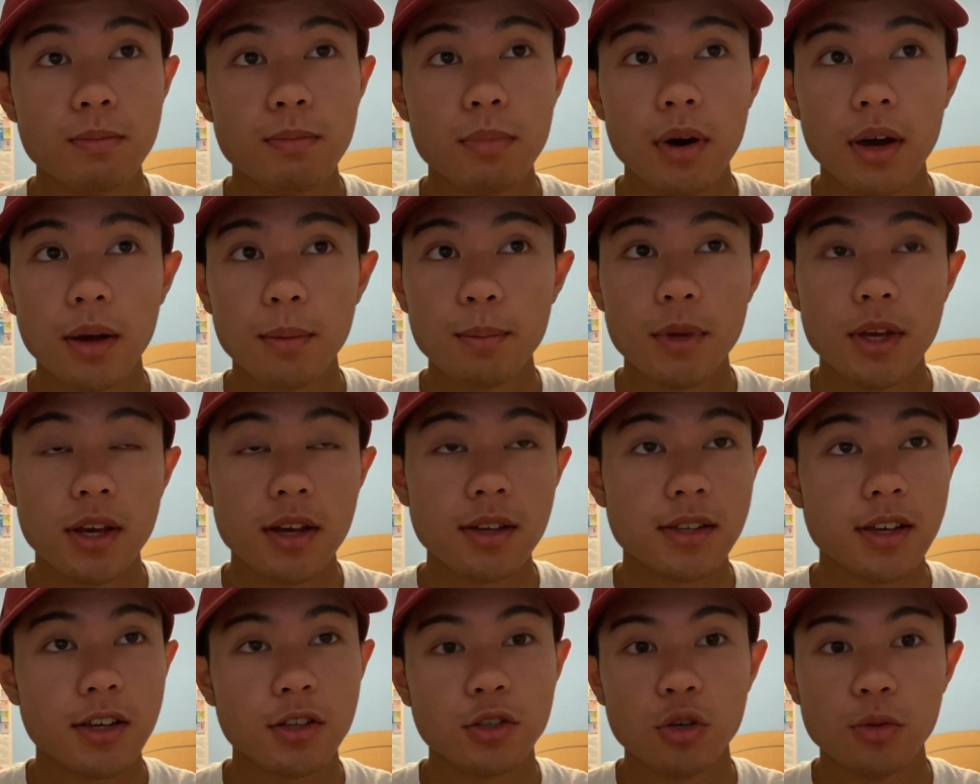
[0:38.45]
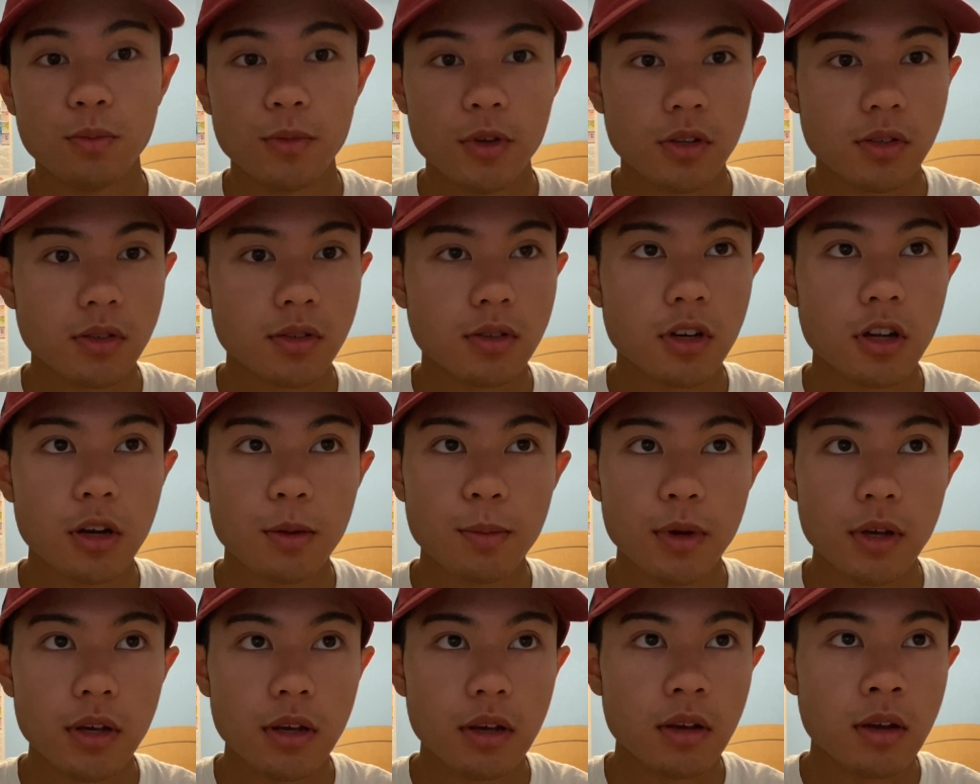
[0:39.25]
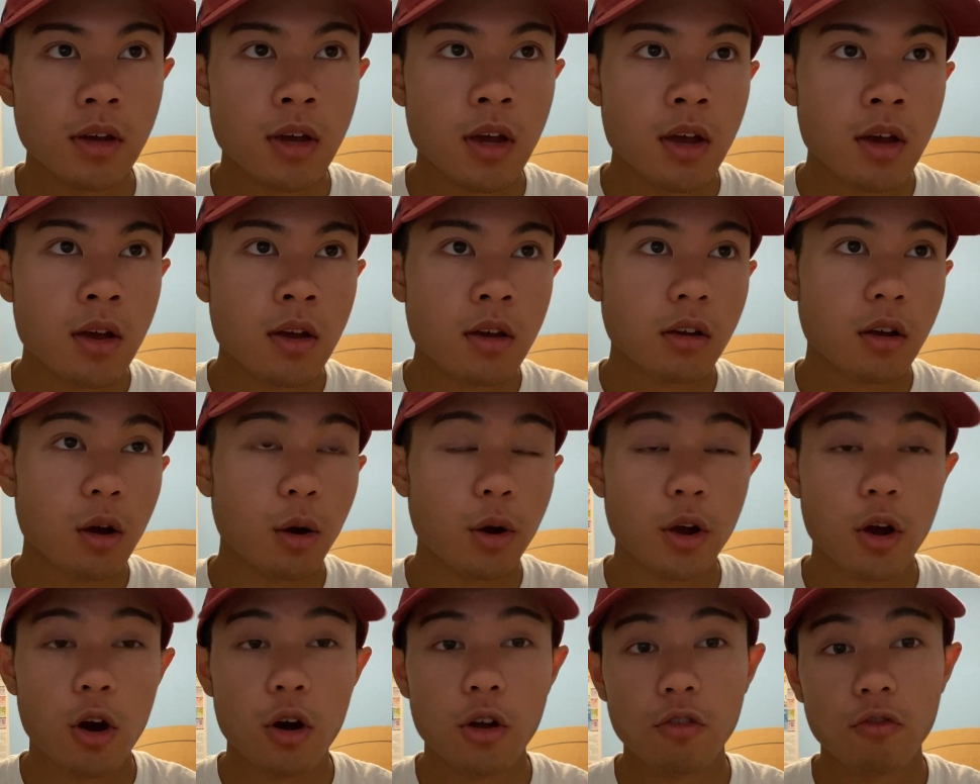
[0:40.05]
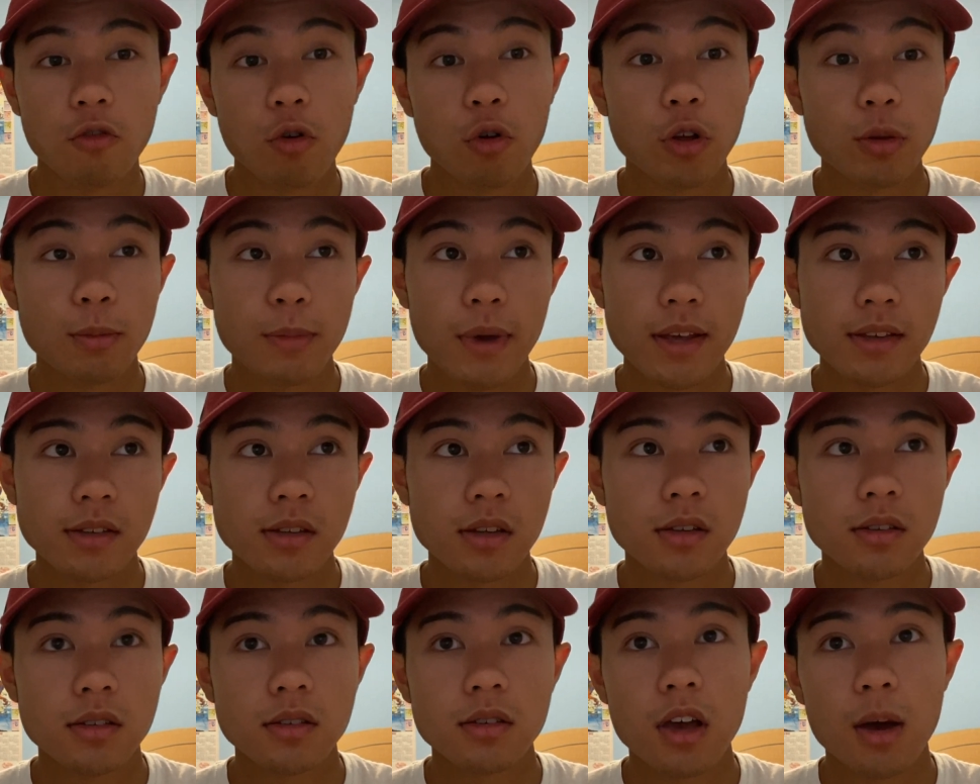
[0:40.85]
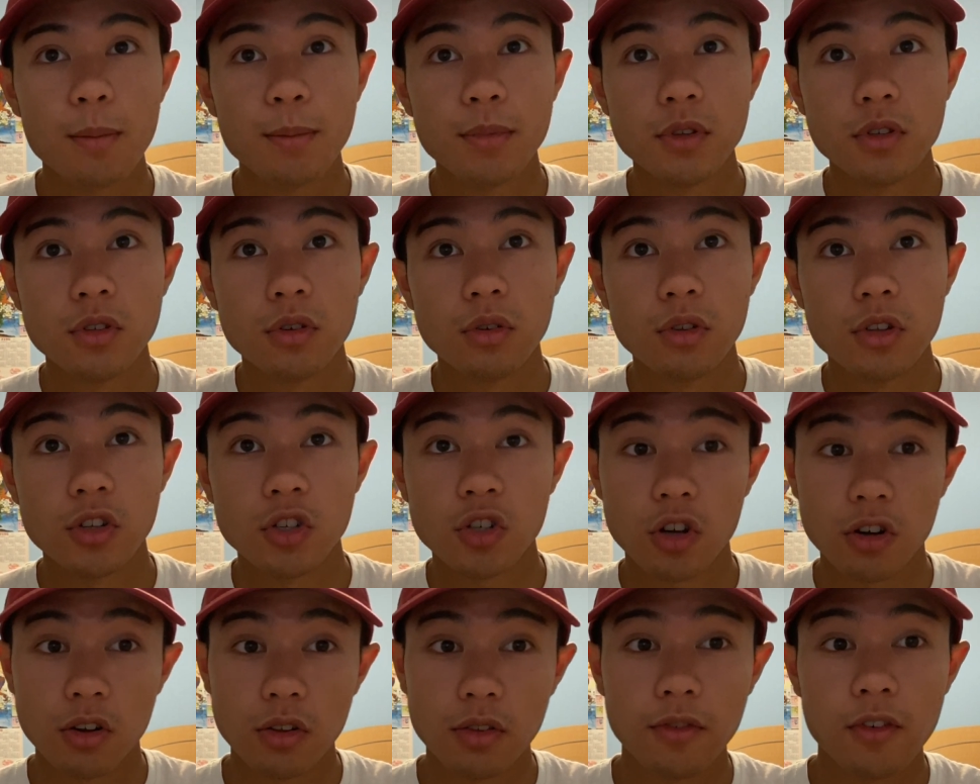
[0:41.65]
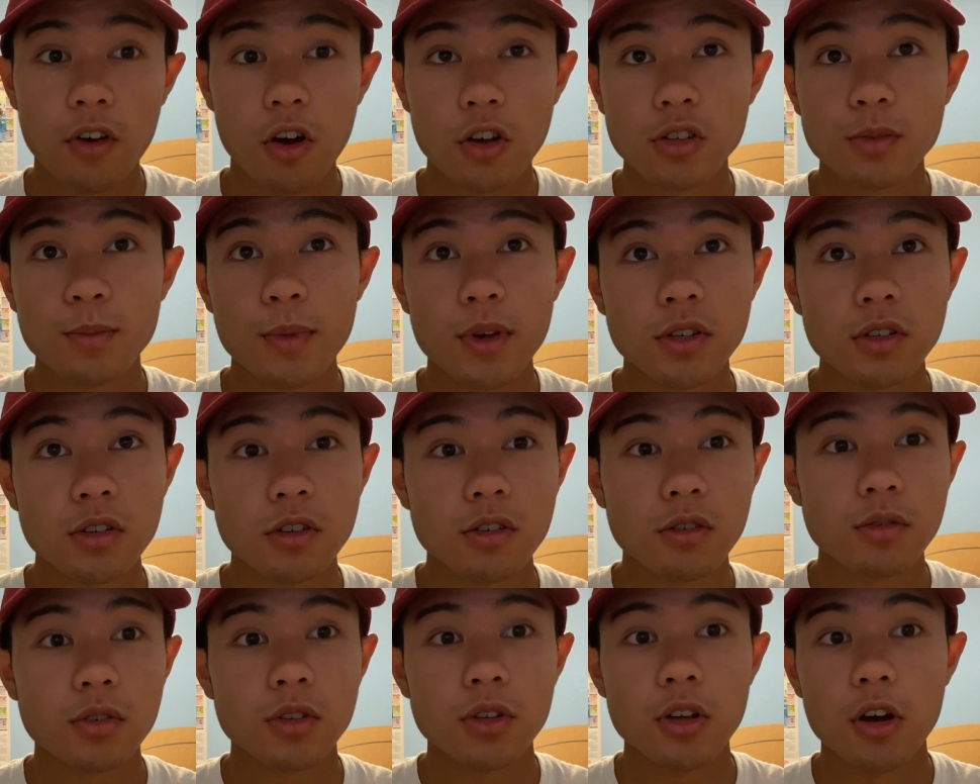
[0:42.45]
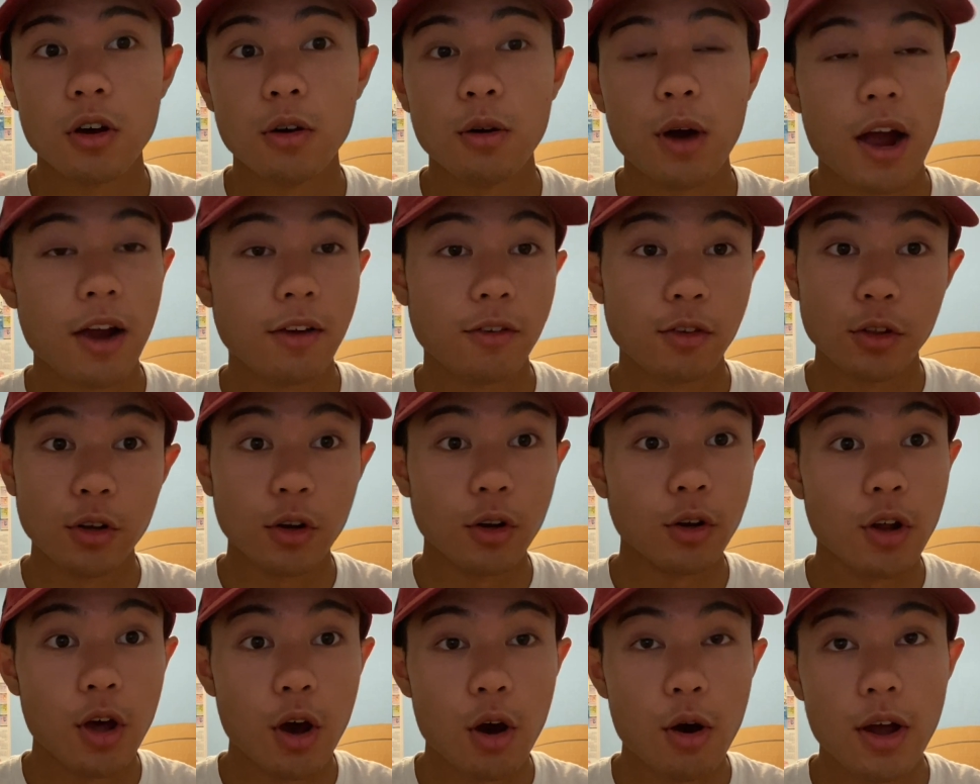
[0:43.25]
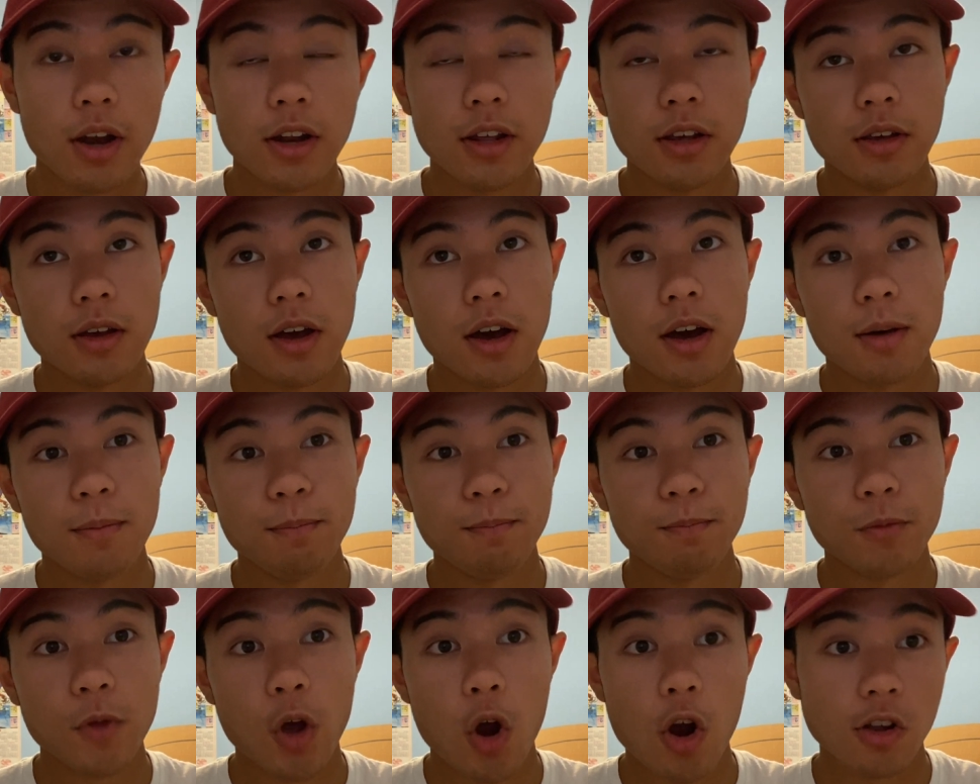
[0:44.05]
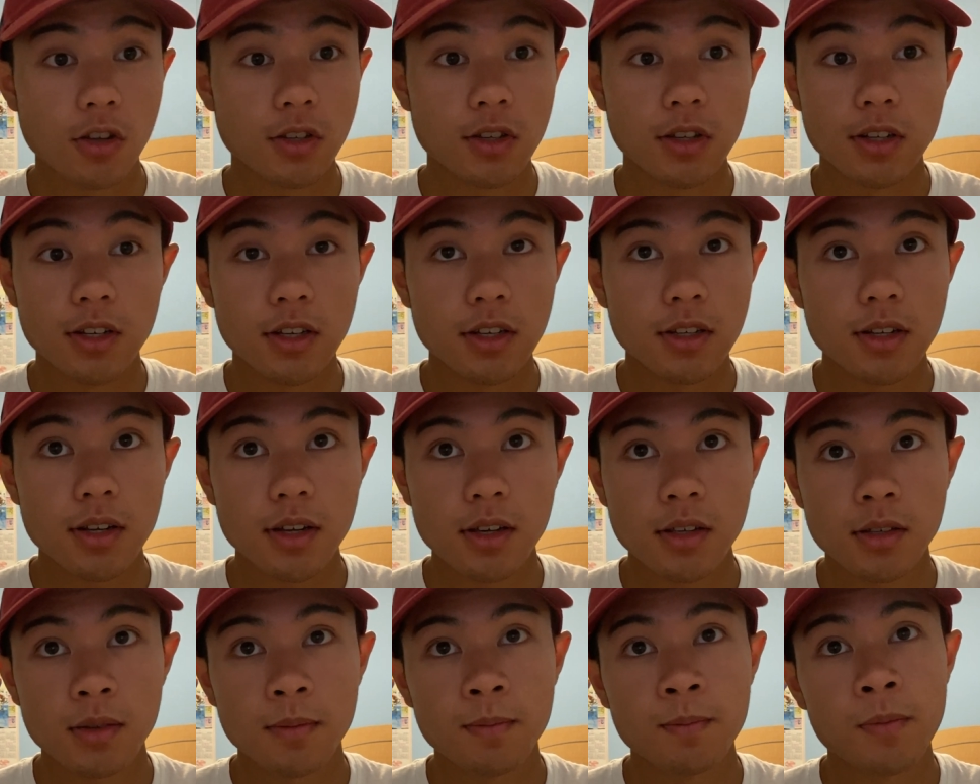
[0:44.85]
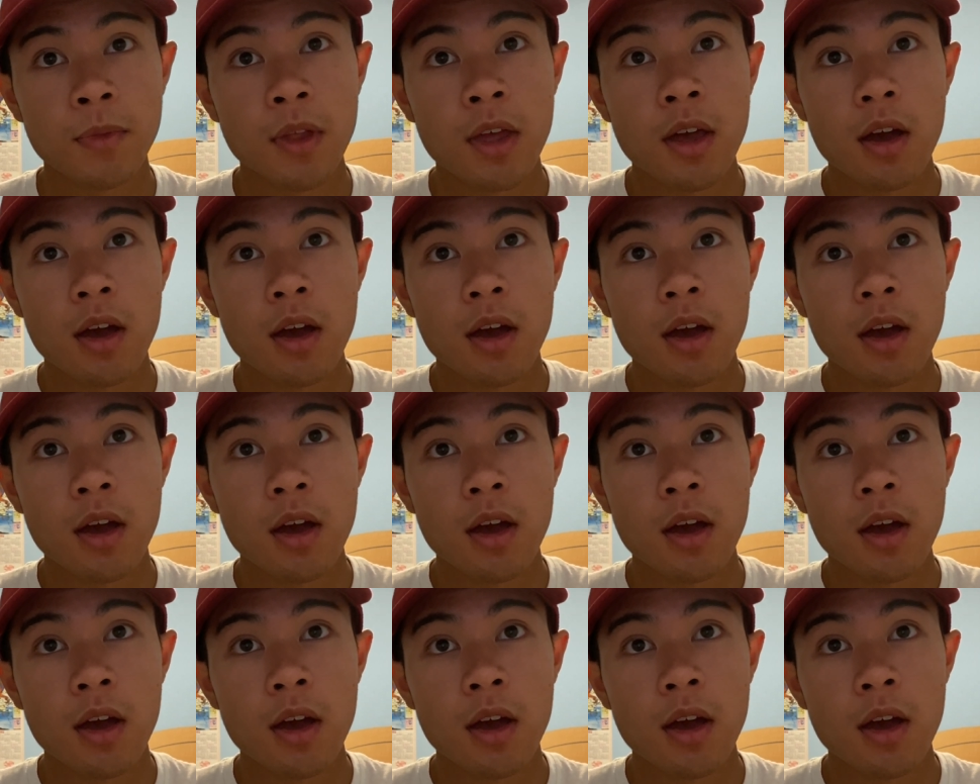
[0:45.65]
but because I assume there's going to be going on a rolling basis up until the start of the fall semester, so I really don't know any hard statistics.